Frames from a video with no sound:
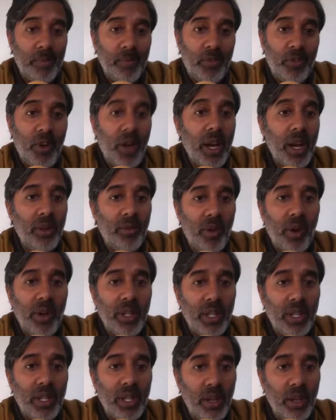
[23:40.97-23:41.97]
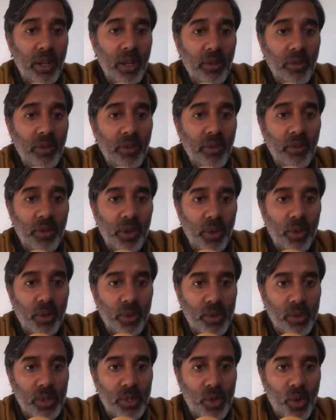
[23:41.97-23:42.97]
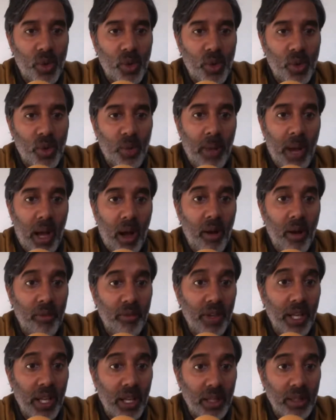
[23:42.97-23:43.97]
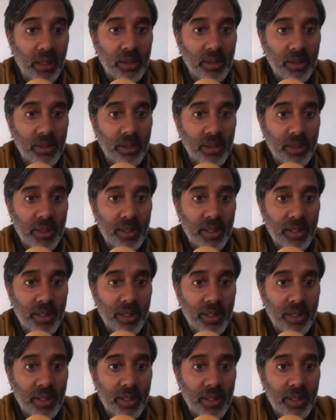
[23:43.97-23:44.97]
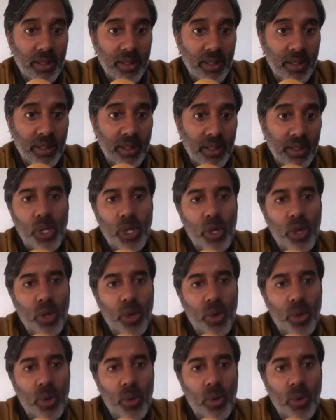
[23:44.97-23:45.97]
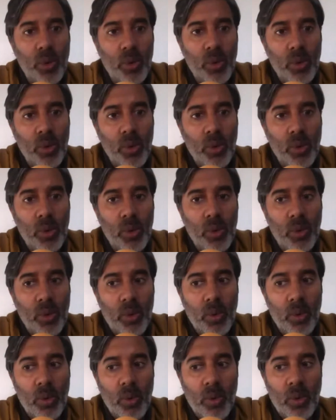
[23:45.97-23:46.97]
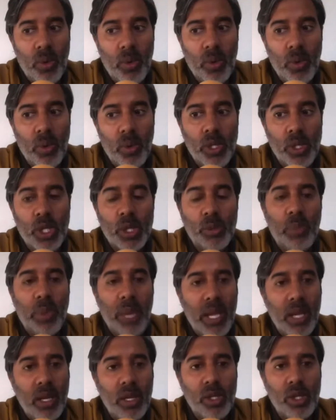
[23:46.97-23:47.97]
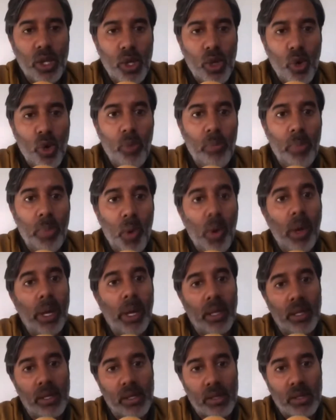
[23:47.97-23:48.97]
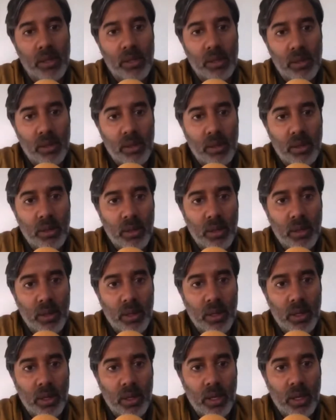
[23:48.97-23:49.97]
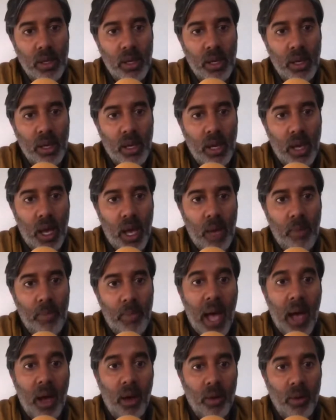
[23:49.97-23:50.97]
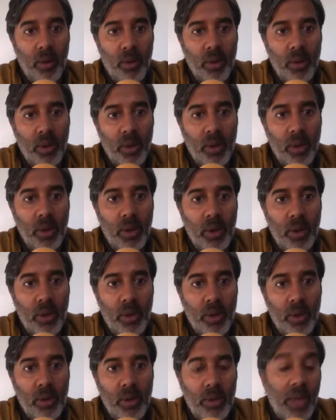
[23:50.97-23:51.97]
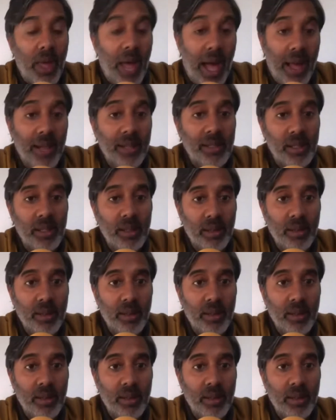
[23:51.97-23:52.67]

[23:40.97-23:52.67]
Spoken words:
find it very difficult to talk about our feelings. So how did you speak to your boys about that?